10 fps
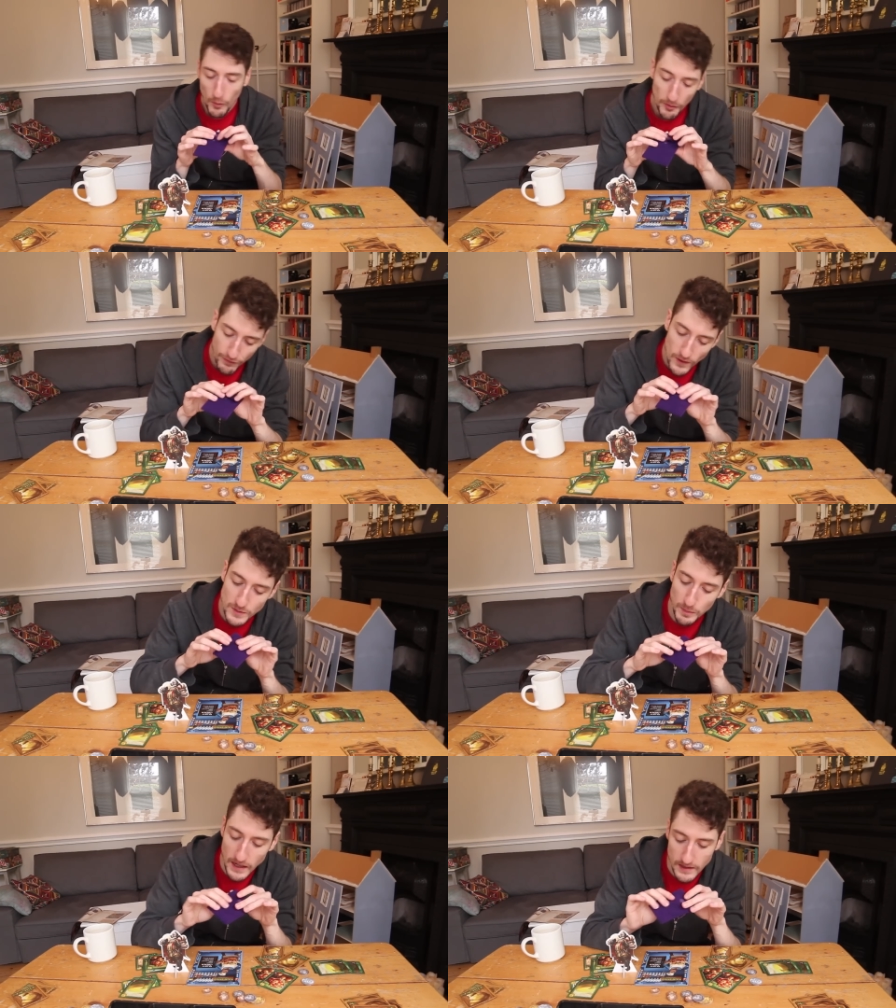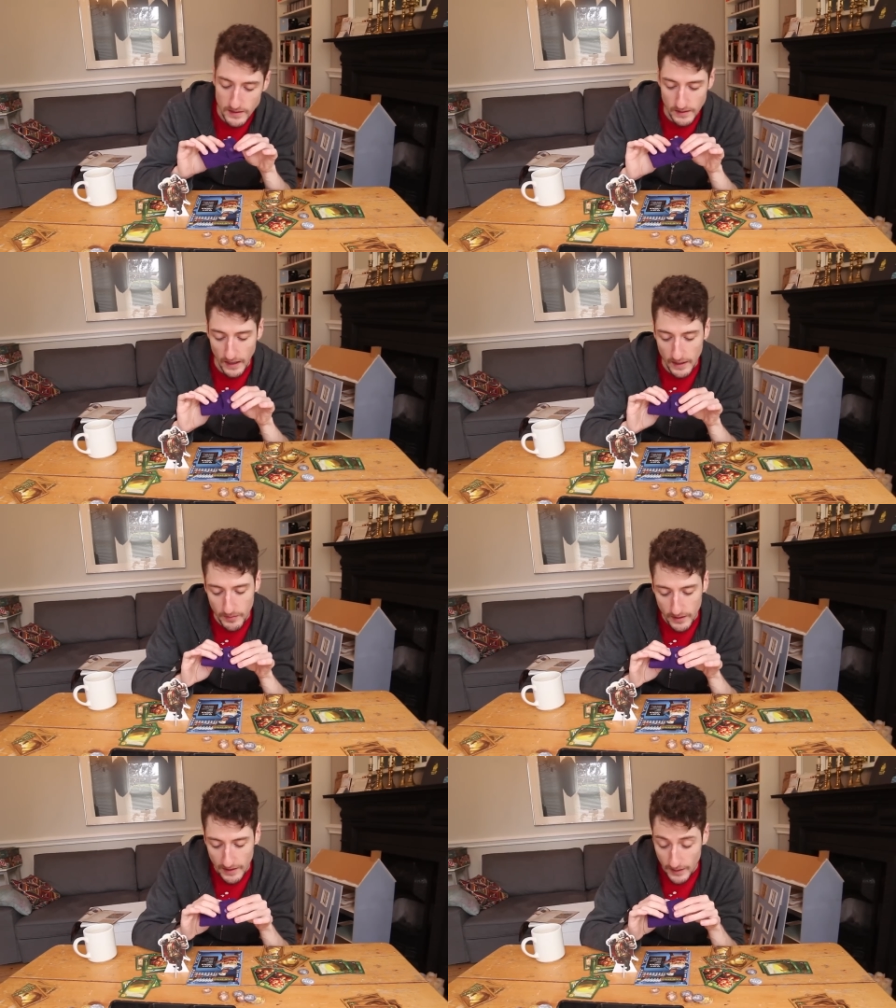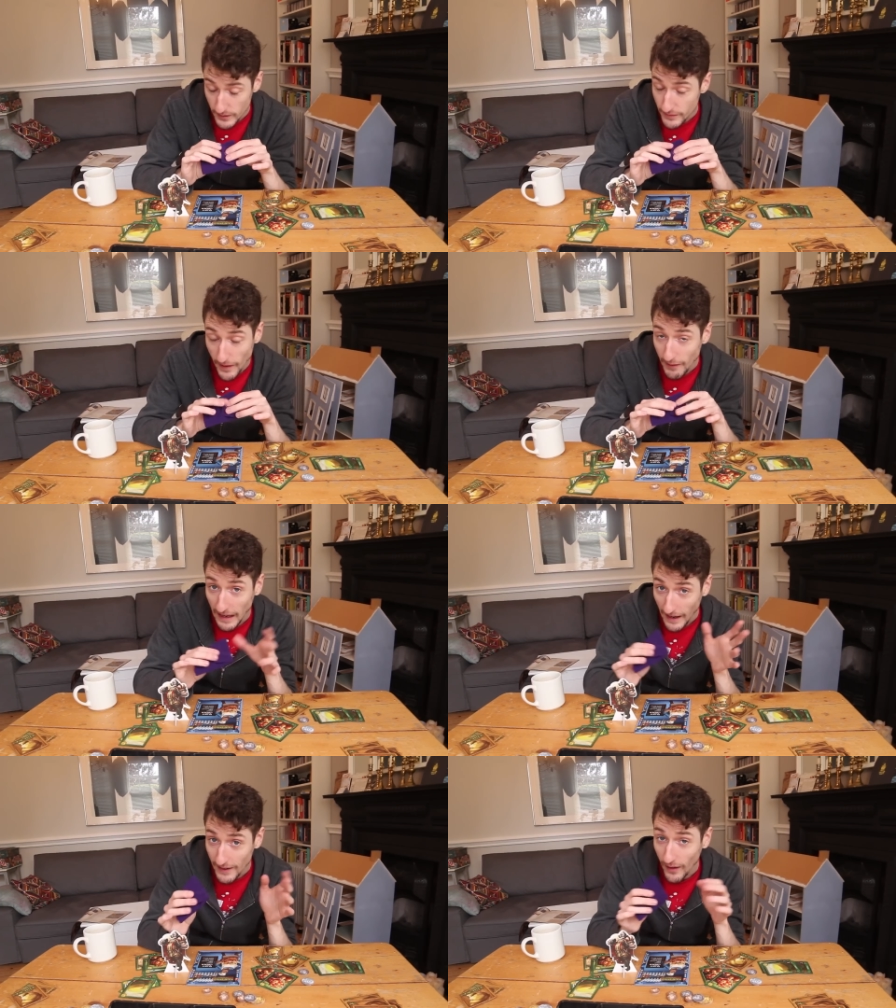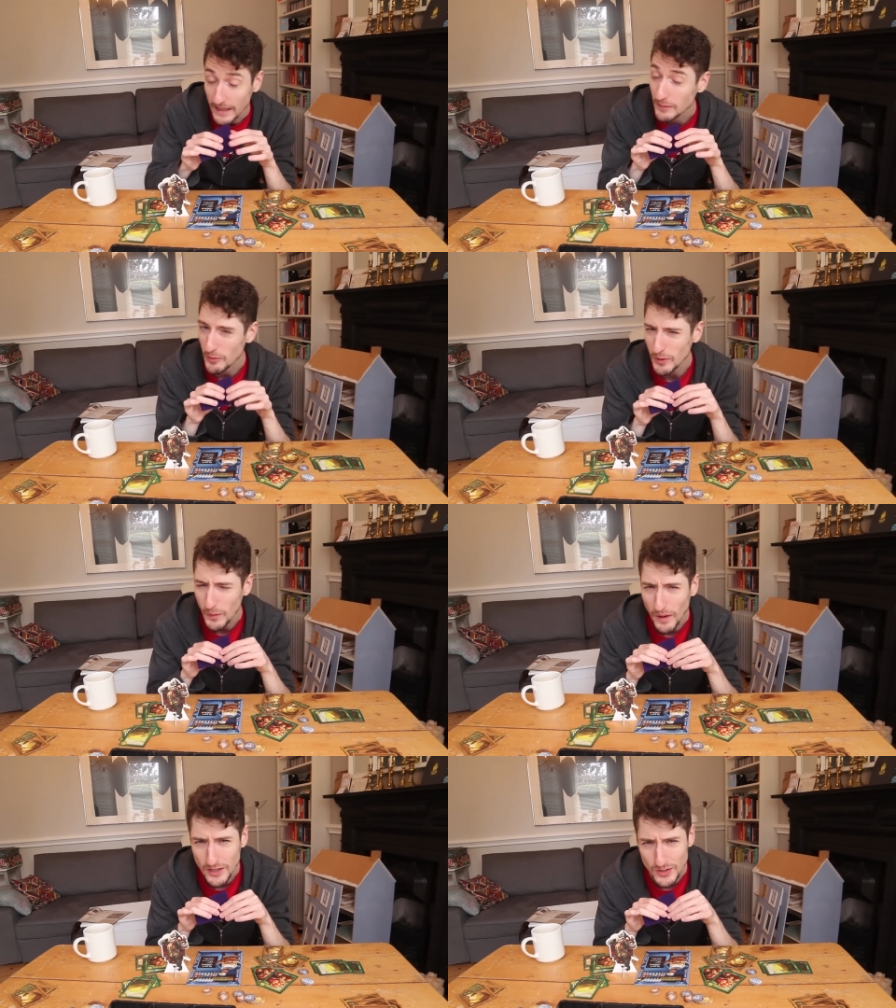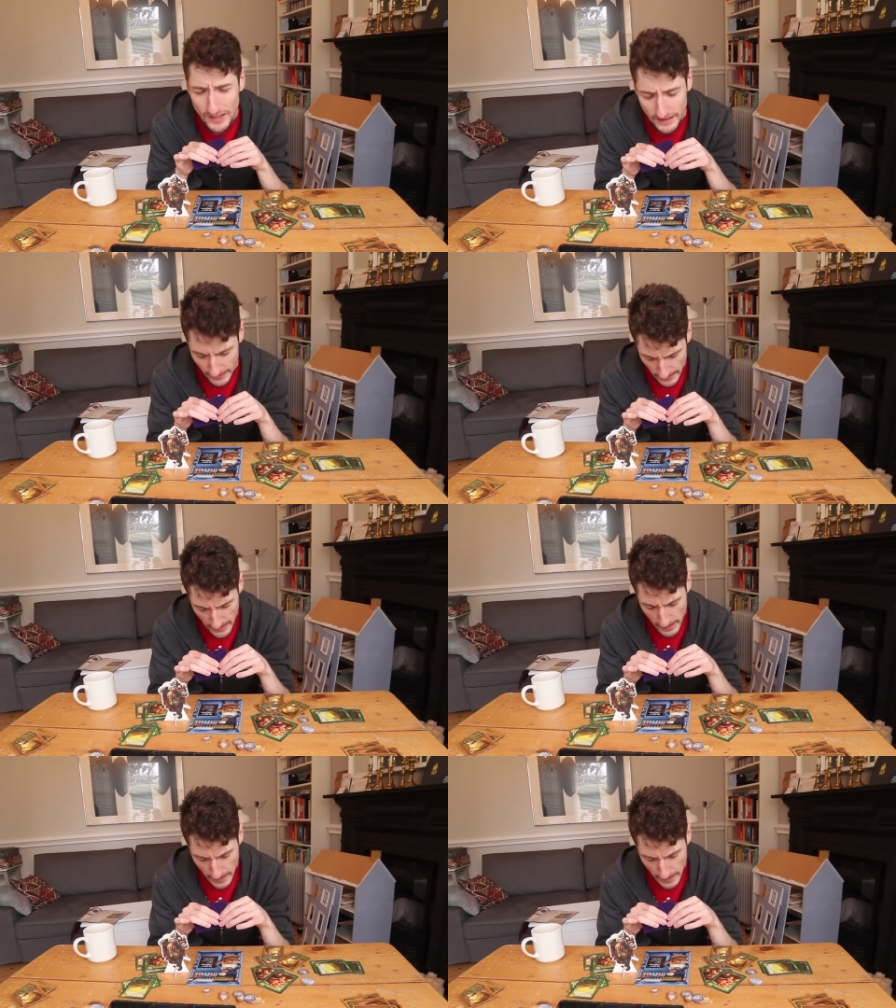When we first played this game, it was very late at night and we were quite drunk,